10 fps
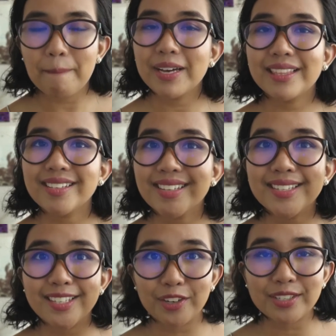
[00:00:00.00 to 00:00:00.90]
but this
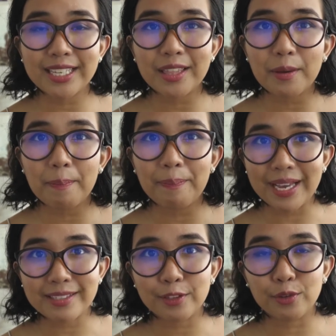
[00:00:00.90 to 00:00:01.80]
is seriously the
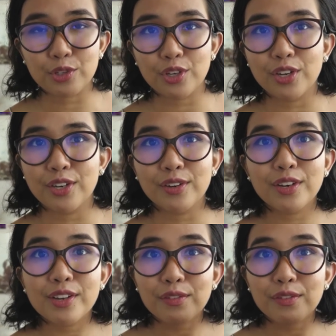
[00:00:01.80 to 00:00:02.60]
best lotion